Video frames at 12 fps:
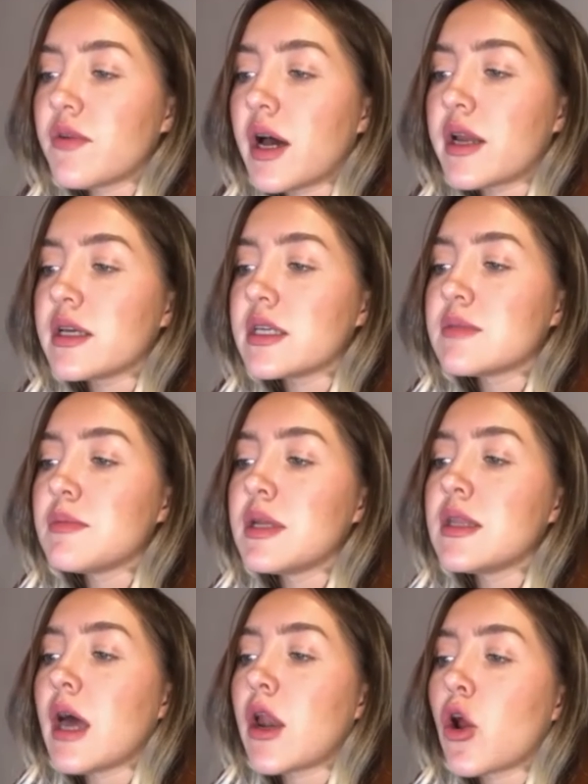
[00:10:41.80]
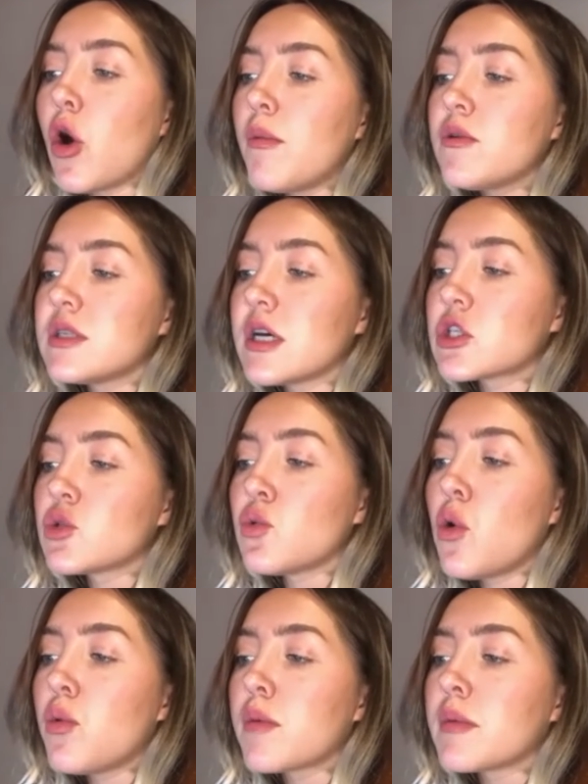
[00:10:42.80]
findings, meaning that
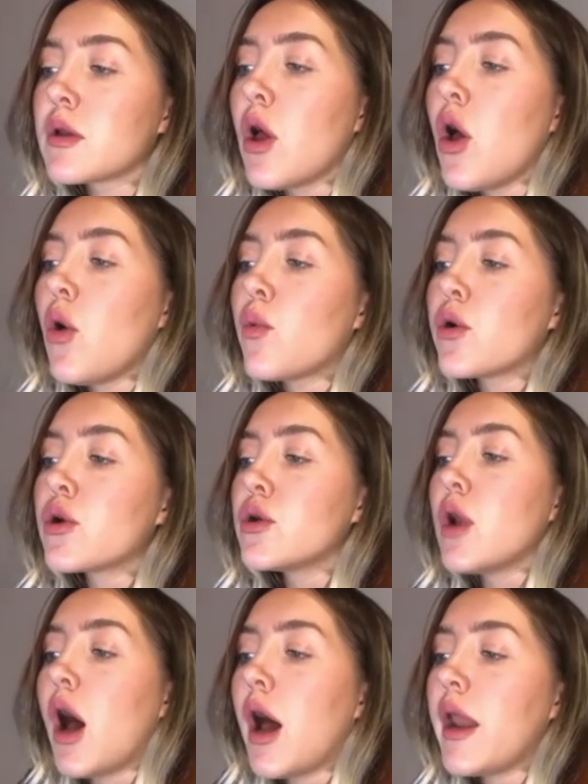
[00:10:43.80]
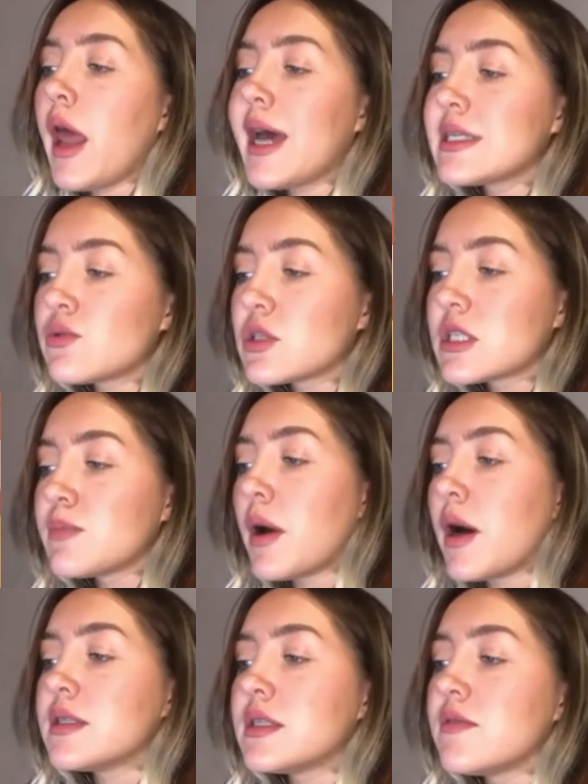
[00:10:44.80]
homosexual women were not as
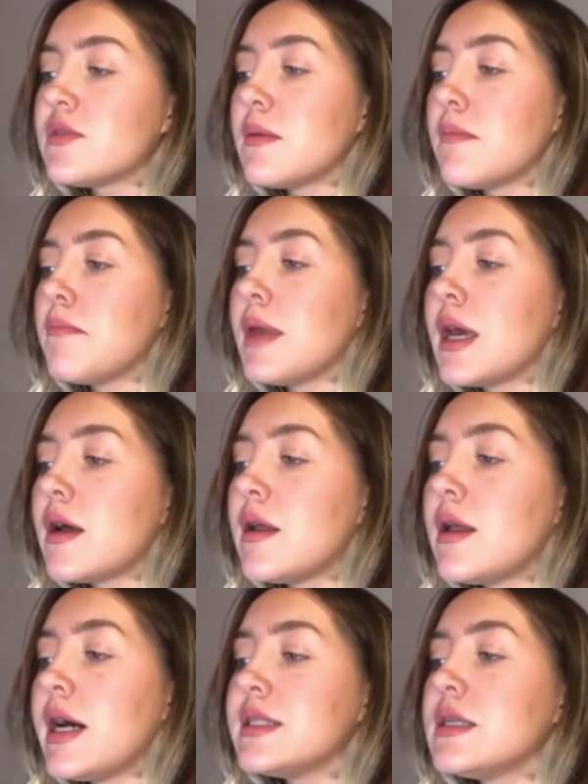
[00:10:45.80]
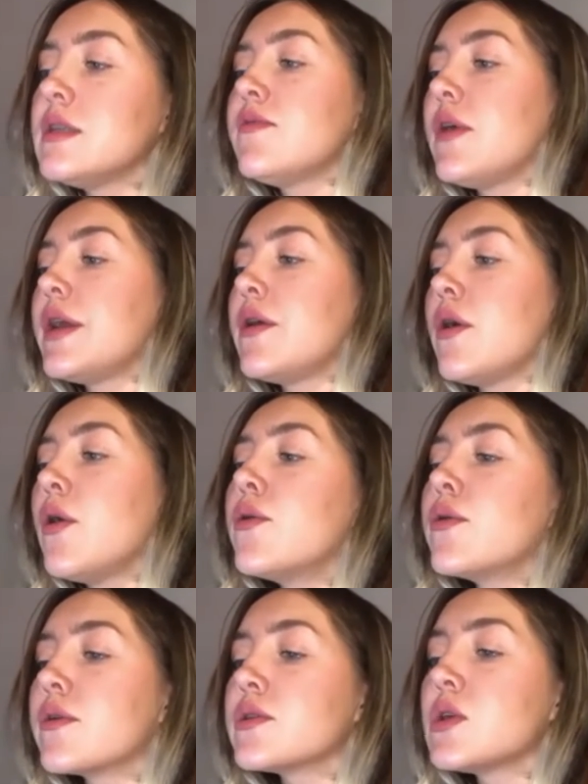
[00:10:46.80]
responsive to male-identified
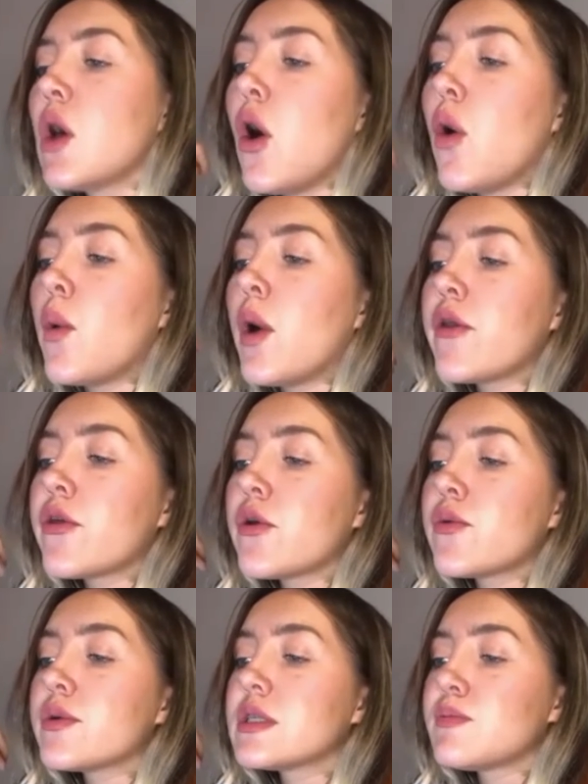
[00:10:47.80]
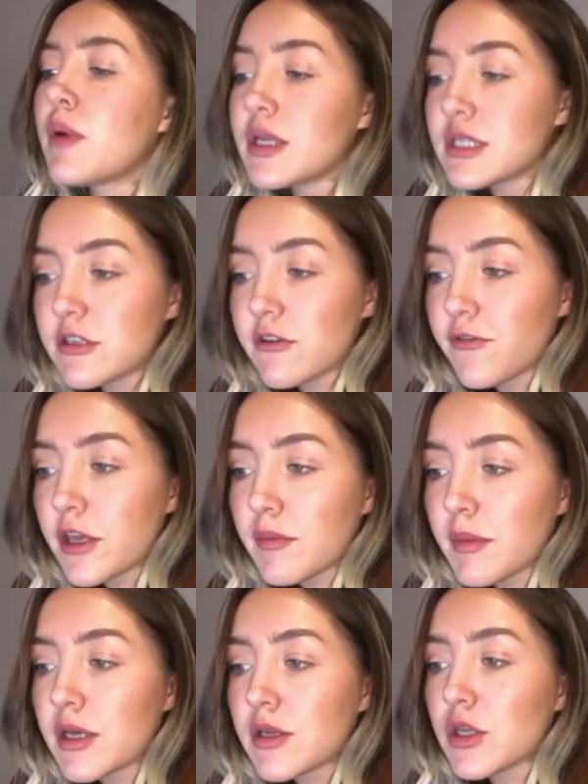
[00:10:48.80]
odors, while their response to
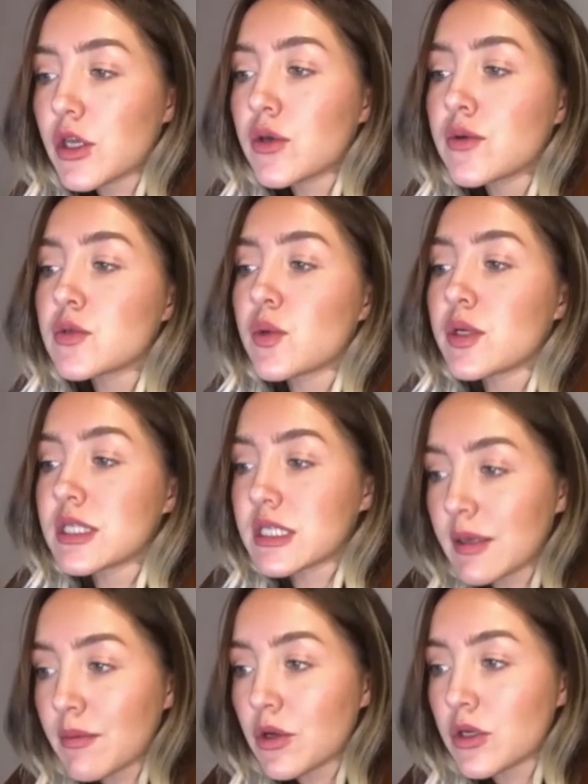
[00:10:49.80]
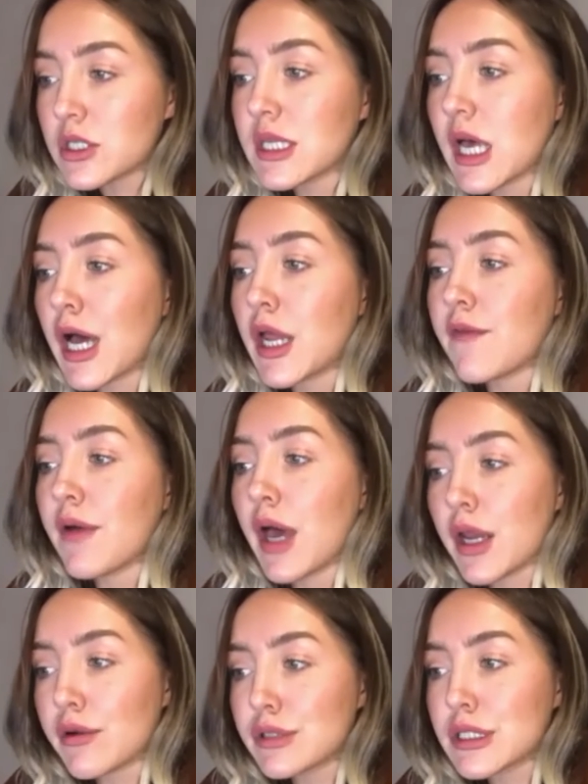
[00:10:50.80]
female cues was similar to that of
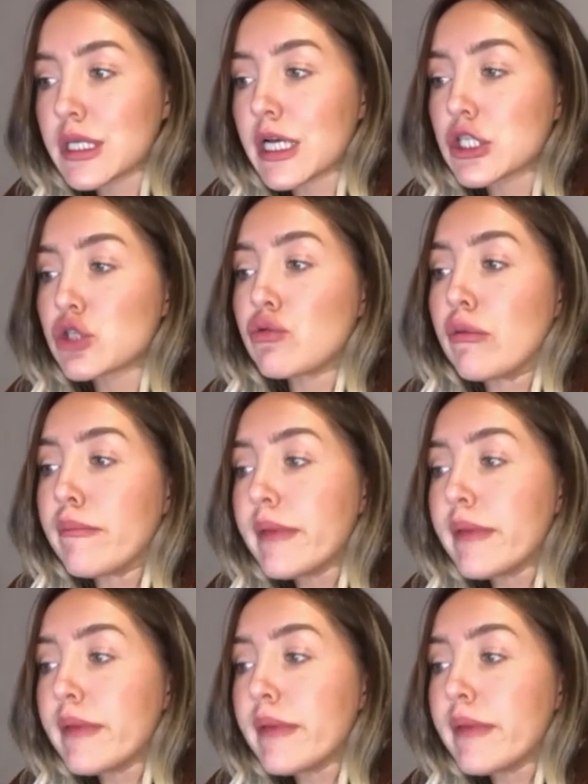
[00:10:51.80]
heterosexual